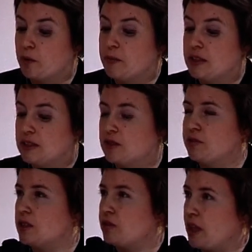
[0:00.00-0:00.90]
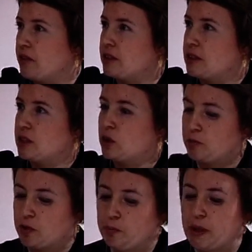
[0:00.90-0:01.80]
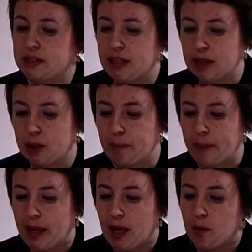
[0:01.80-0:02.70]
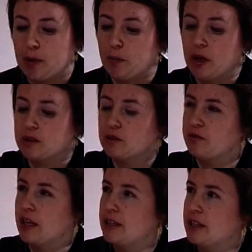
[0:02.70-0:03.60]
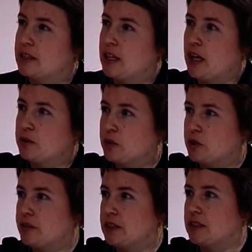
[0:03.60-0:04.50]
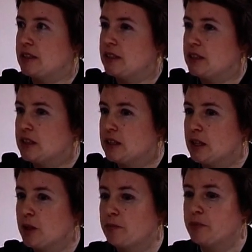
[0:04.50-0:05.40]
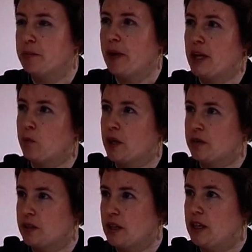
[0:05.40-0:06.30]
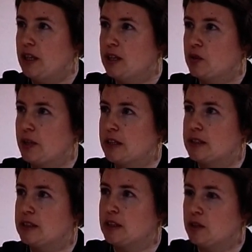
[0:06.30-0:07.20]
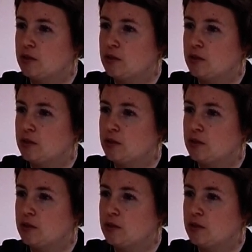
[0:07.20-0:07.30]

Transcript: these different drivers in terms of big data. But we also find that cloud services still remain one of the key trends in